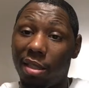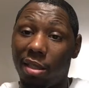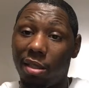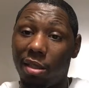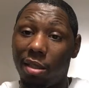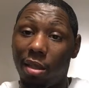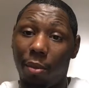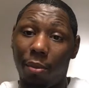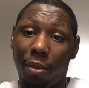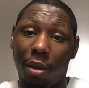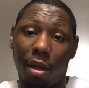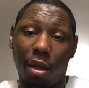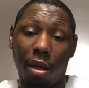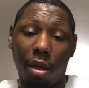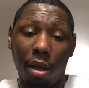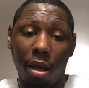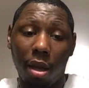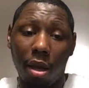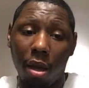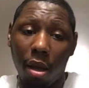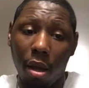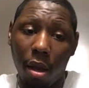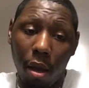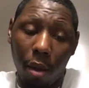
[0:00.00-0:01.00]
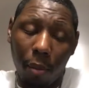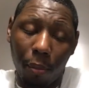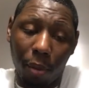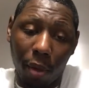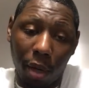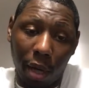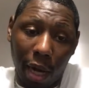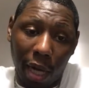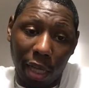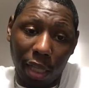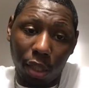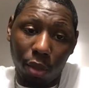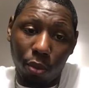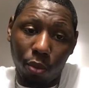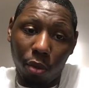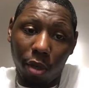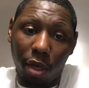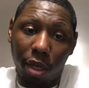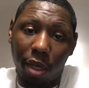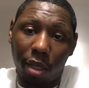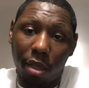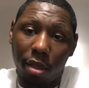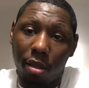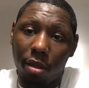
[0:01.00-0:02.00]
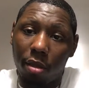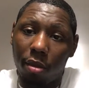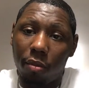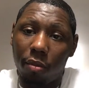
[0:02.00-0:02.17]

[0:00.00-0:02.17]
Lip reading: the stomach, but I just wanted